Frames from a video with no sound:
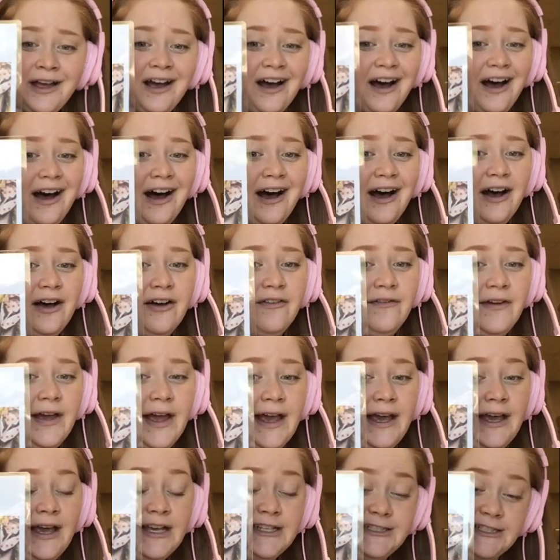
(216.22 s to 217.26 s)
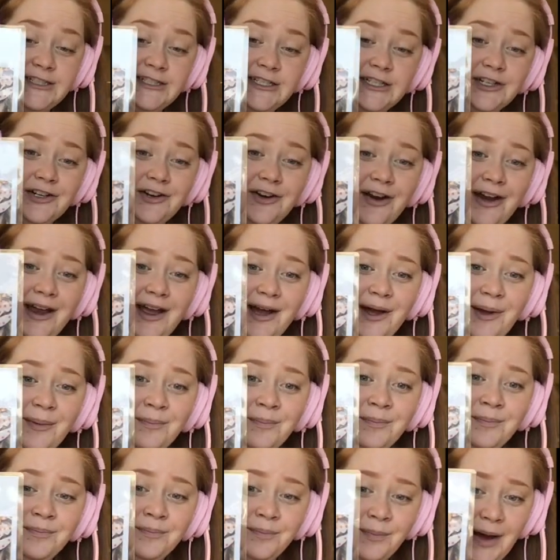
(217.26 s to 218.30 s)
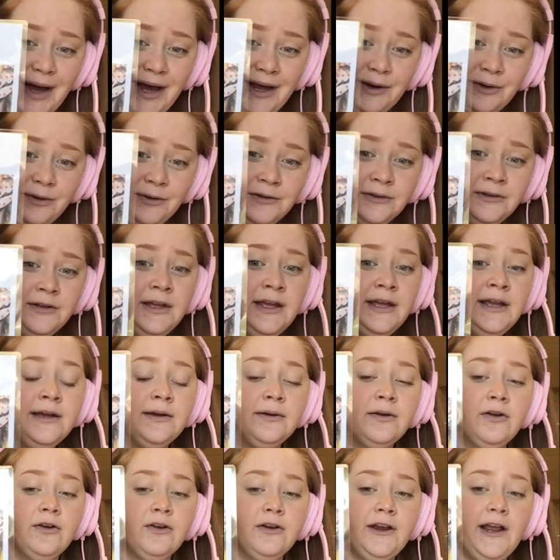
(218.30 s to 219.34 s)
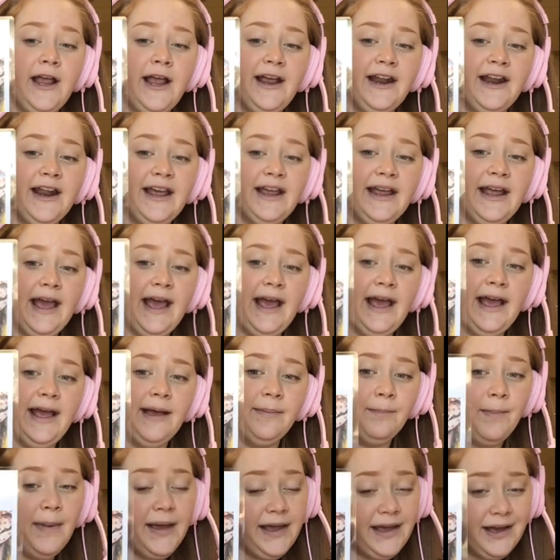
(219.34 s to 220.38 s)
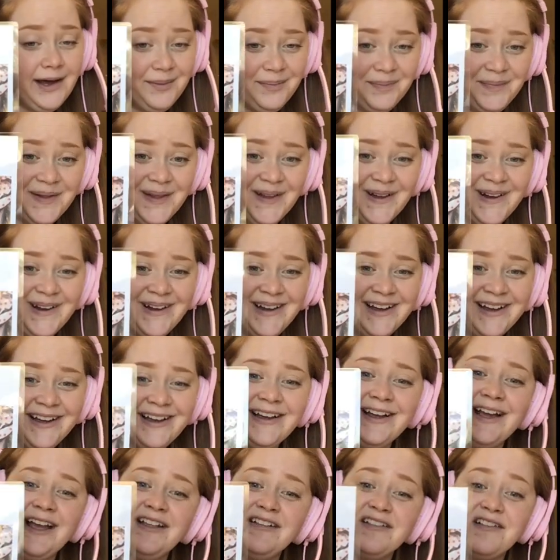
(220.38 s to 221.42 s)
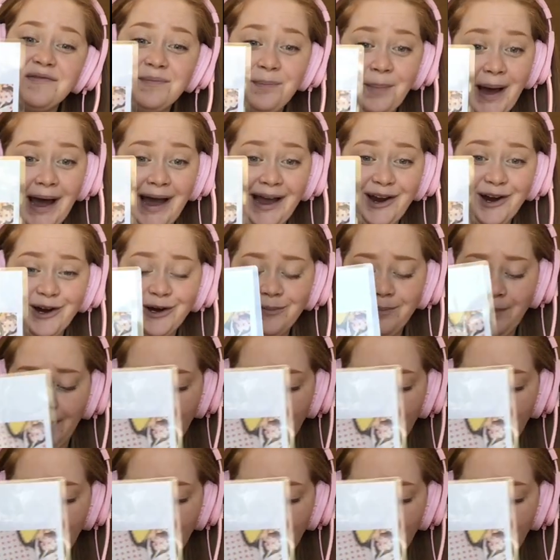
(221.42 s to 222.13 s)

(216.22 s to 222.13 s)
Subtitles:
of an Instagram model creating a makeup look inspired